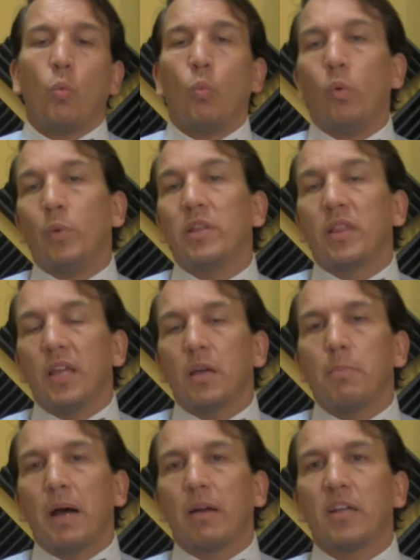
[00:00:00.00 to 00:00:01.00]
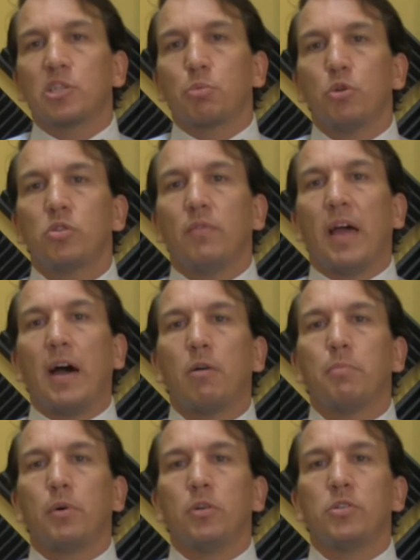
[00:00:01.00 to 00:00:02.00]
When we think about explosive
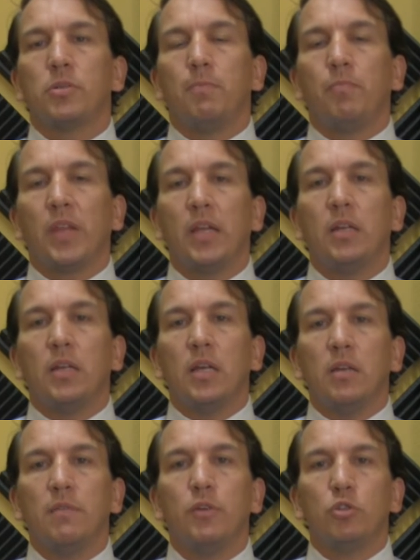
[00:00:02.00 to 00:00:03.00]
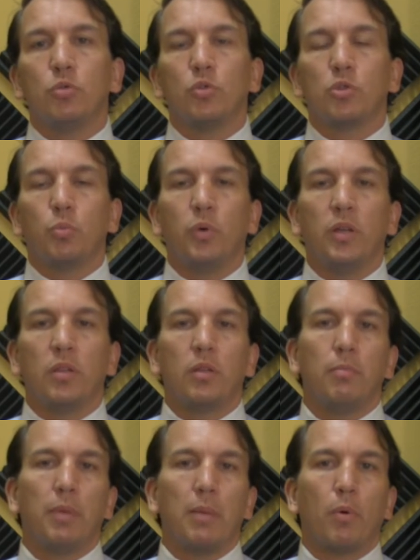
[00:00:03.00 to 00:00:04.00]
outbursts in individuals with
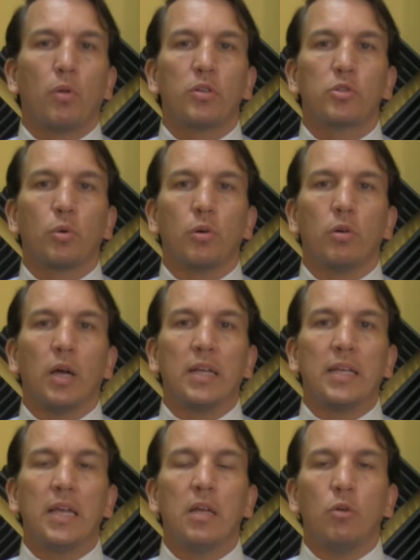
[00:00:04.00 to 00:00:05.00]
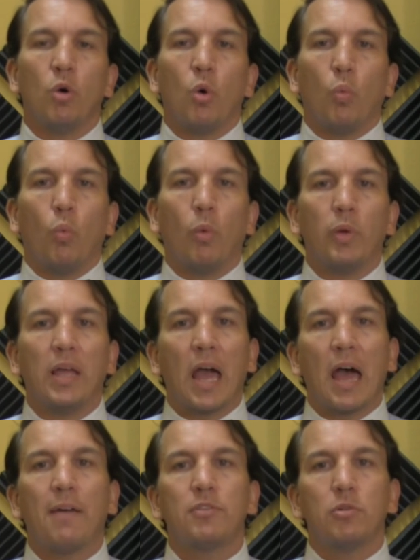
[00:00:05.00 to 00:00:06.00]
bipolar disorder, again, what we
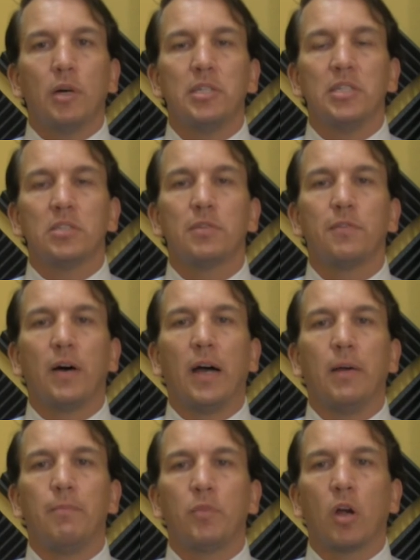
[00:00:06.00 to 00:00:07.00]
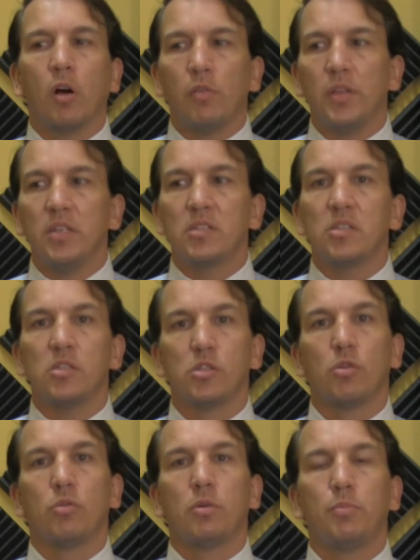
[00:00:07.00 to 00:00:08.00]
have to identify are these
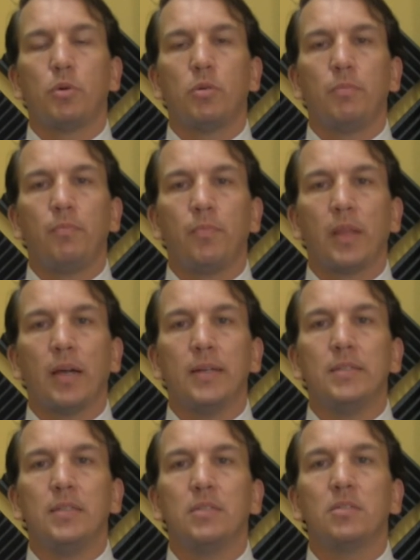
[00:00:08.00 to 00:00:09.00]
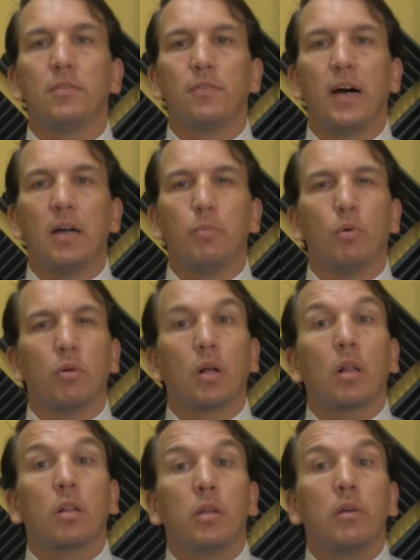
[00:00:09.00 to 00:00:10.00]
discernible, identifiable,
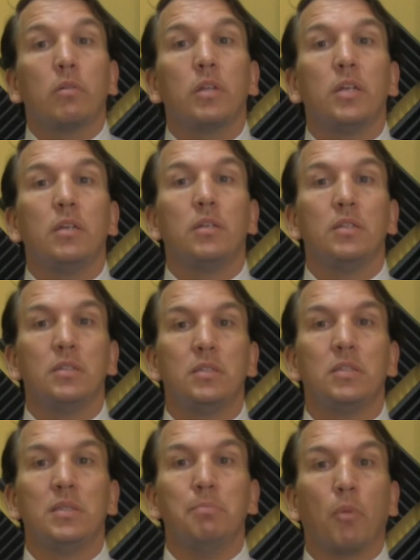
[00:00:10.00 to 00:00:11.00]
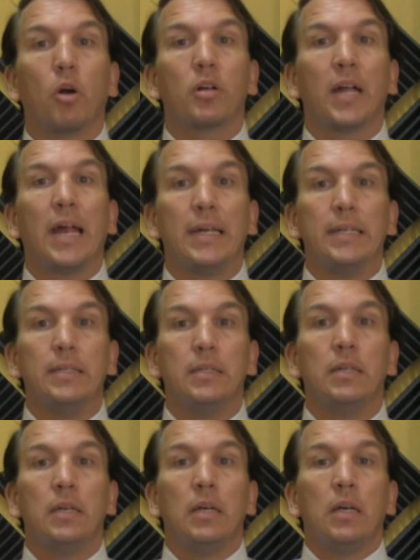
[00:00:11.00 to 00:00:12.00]
clearly demarcated
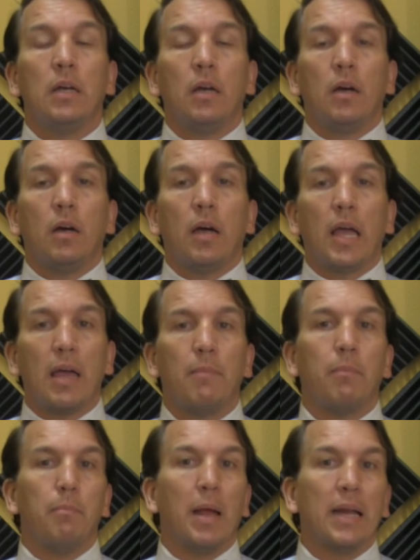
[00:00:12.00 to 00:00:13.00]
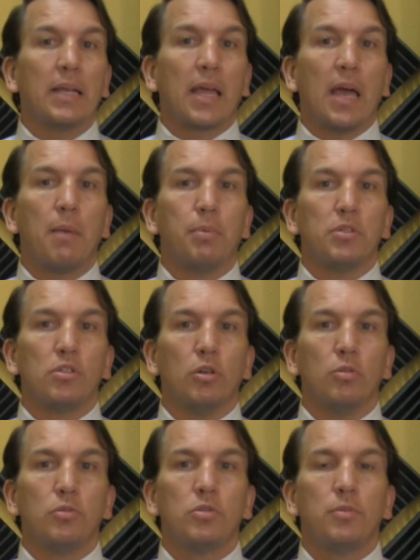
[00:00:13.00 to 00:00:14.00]
manic
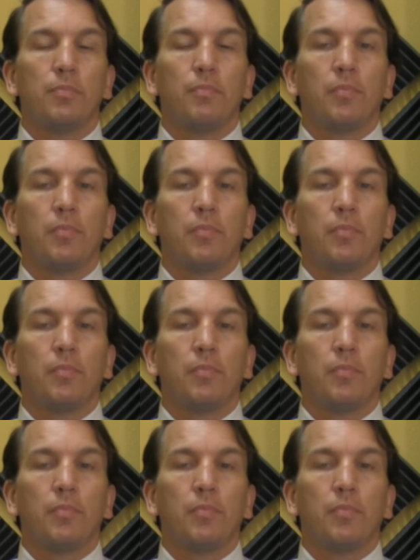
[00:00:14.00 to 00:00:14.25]
episodes.